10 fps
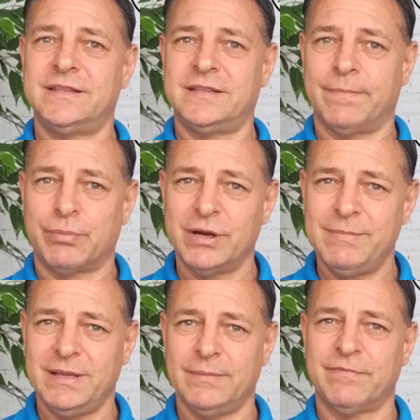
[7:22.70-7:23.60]
the
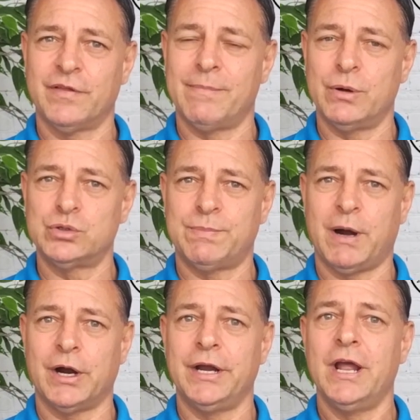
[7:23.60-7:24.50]
premium for the most
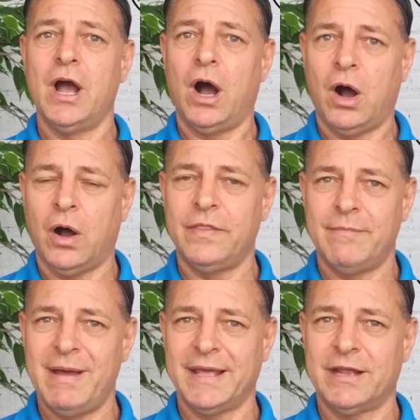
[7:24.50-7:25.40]
part on the
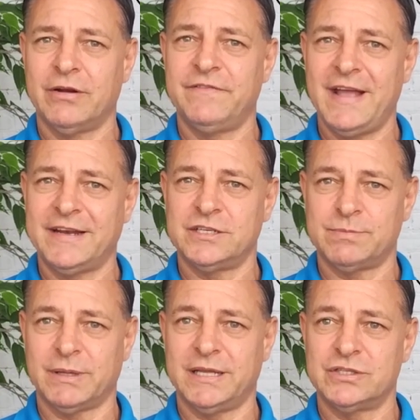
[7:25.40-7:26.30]
Medicare Advantage
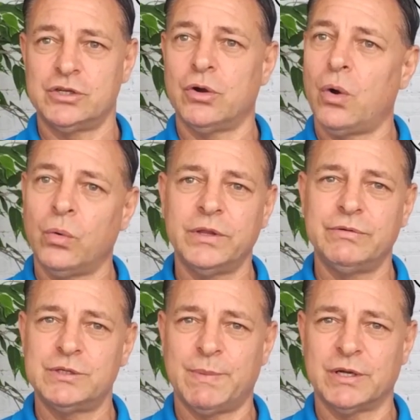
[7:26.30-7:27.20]
plans. You're only
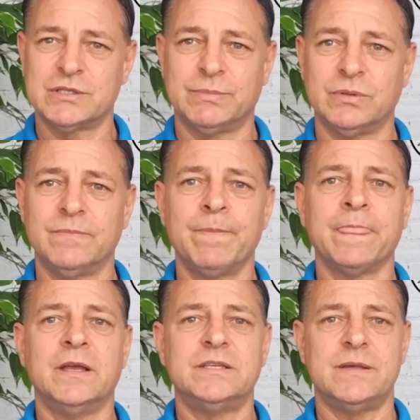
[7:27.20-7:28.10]
responsible
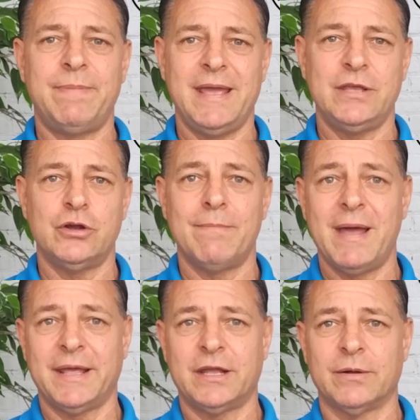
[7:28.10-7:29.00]
to pay your
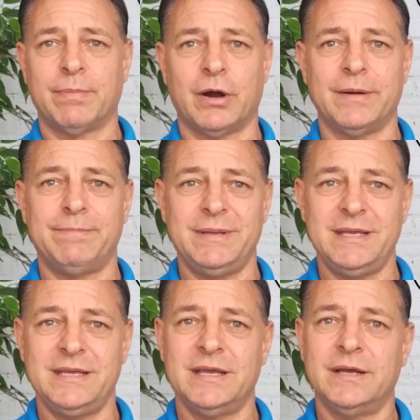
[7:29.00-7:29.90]
Medicare Part
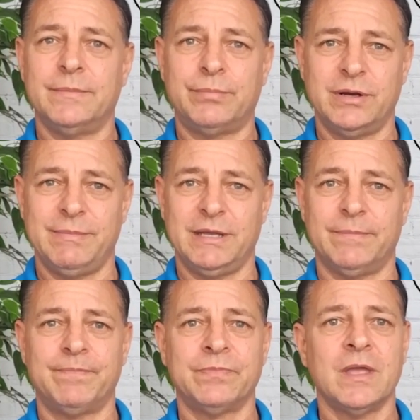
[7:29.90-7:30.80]
B
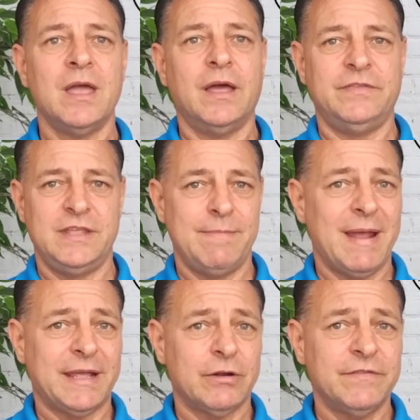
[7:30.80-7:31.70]
premium. And the
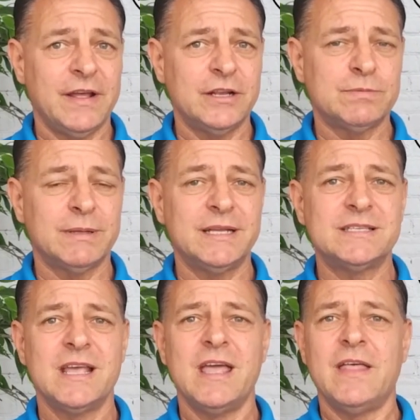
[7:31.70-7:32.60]
Medicare Advantage plans,
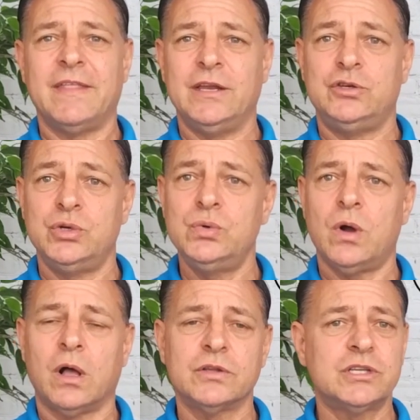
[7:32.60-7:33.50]
they do
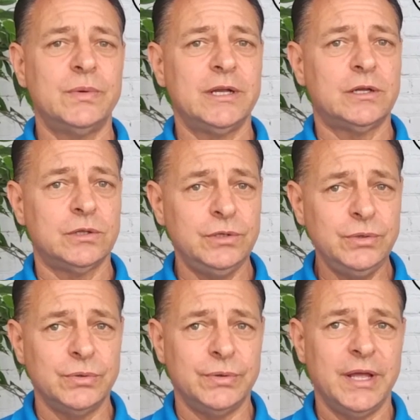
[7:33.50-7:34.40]
also
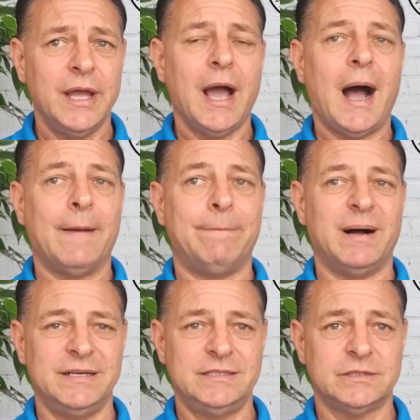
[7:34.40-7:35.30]
include a
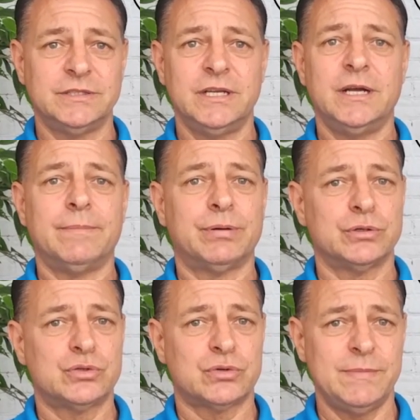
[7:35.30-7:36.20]
bundled
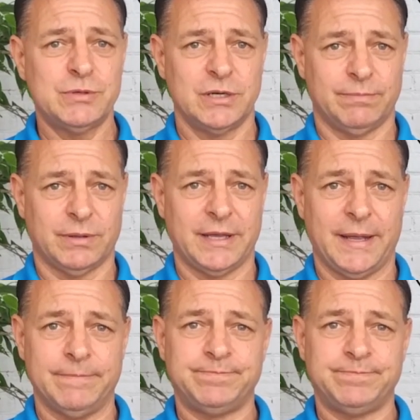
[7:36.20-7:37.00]
prescription plan.